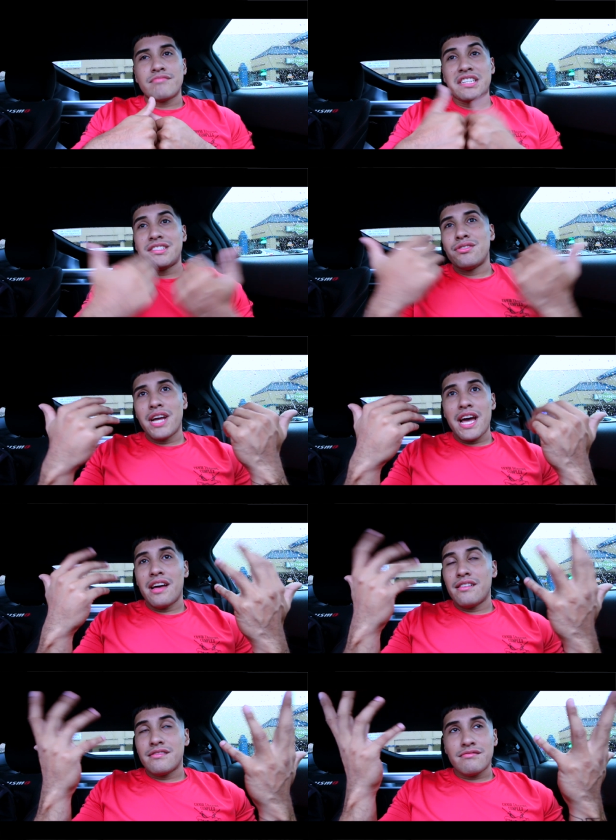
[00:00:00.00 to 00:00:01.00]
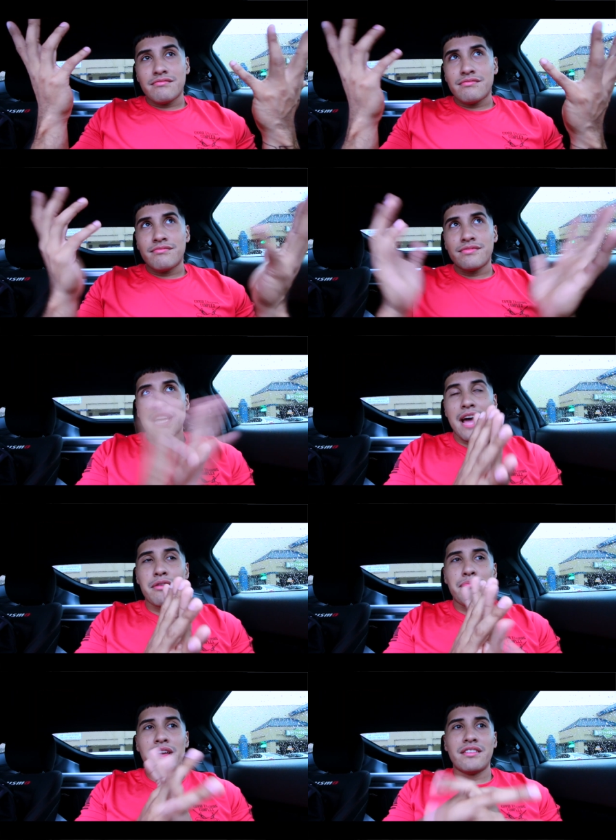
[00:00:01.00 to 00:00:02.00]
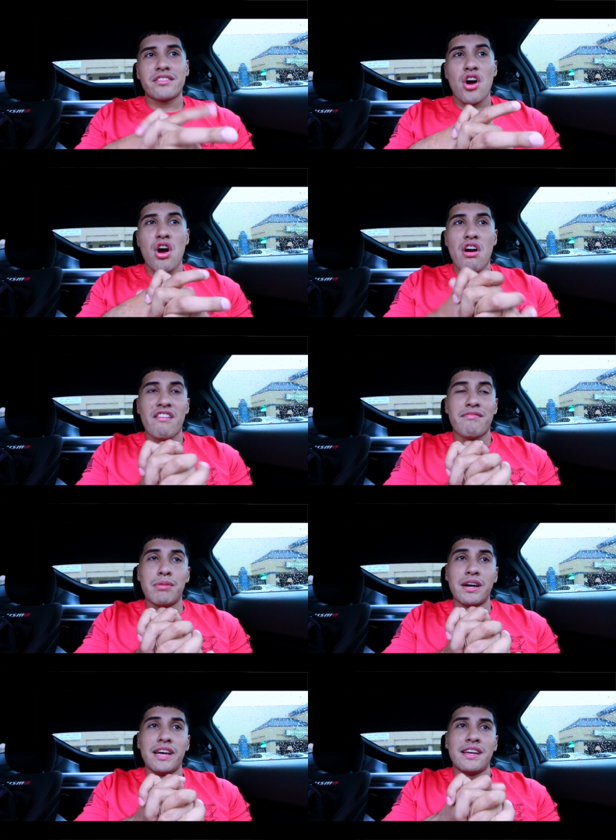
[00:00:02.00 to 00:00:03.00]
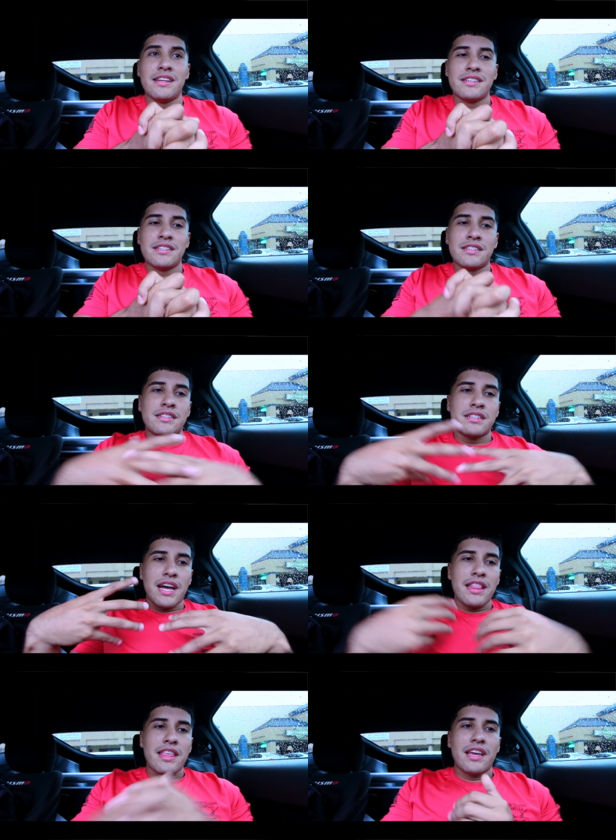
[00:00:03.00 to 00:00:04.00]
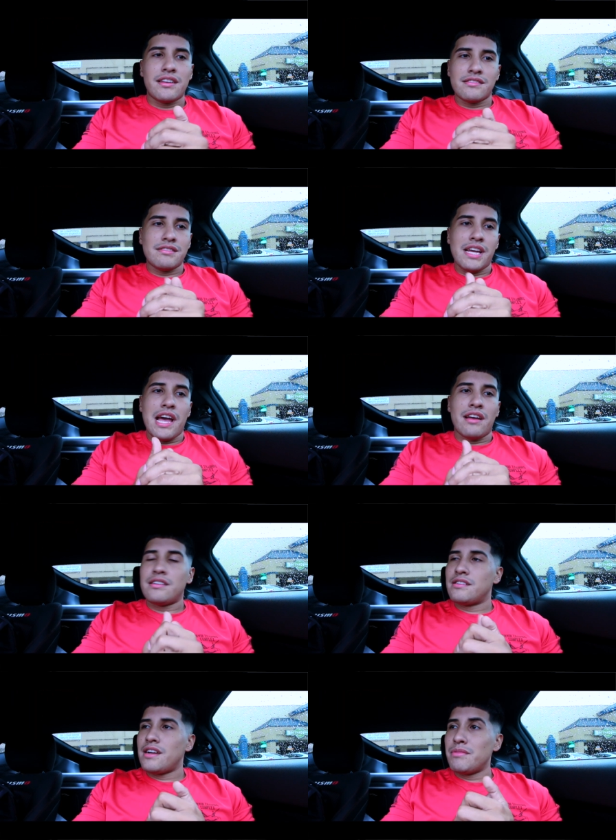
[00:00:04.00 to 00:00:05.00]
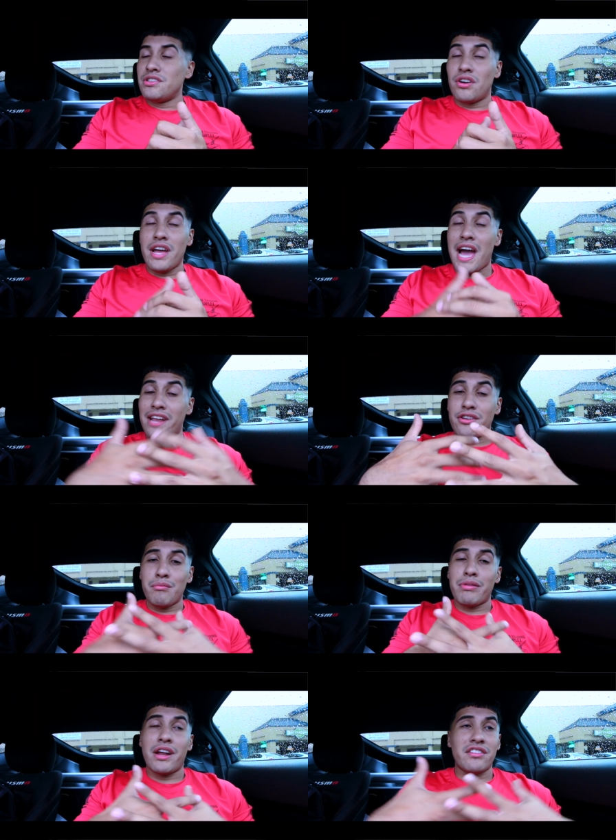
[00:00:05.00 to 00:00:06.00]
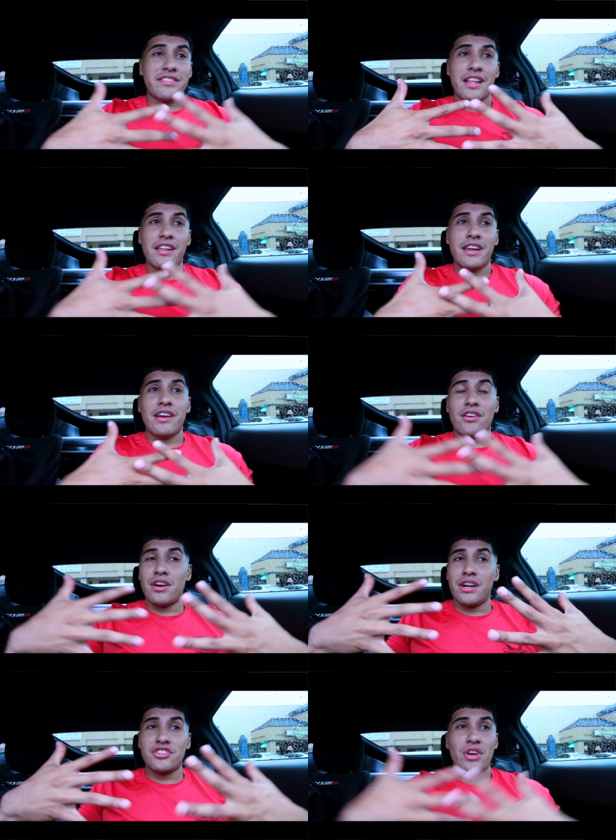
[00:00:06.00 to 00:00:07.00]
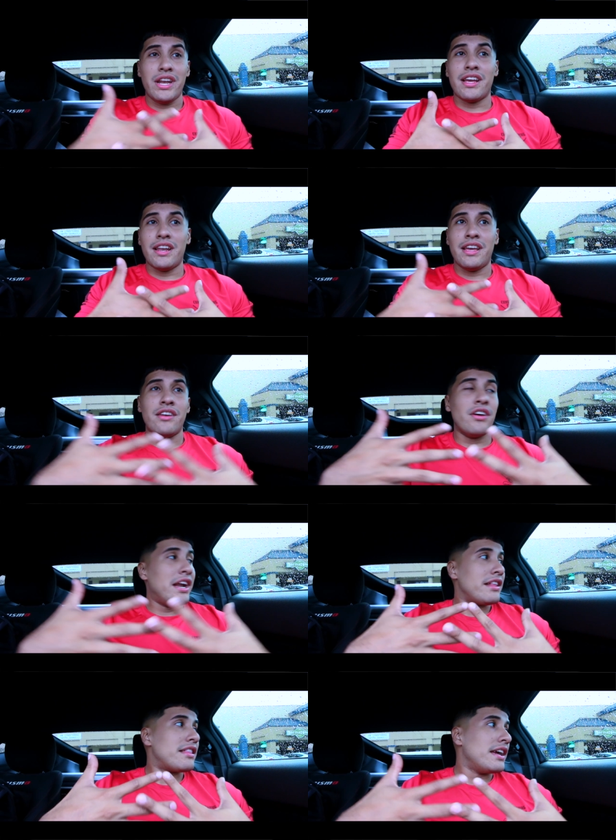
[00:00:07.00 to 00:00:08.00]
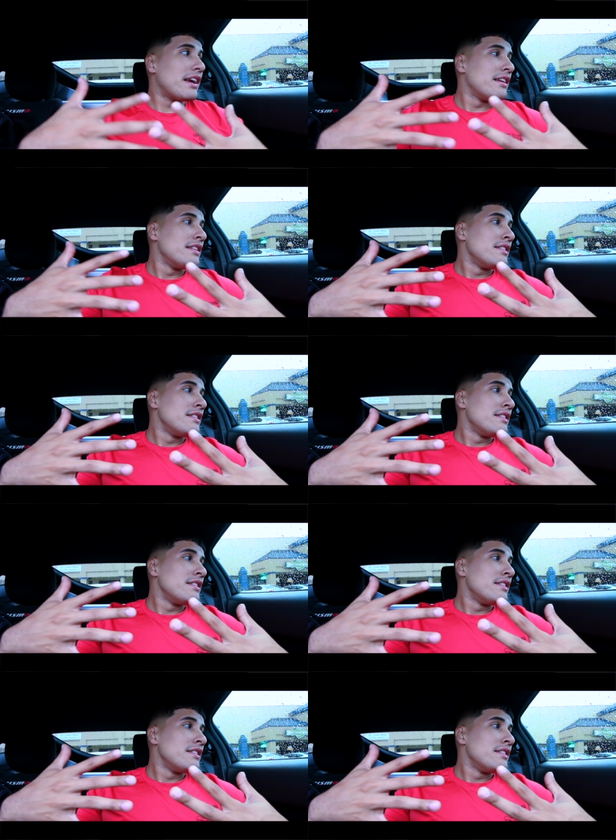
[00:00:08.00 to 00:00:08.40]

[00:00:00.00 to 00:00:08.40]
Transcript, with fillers: I still got time to pay this car off, but I think, yeah, I'm enjoying it. I don't plan on selling it or trading it in or anything.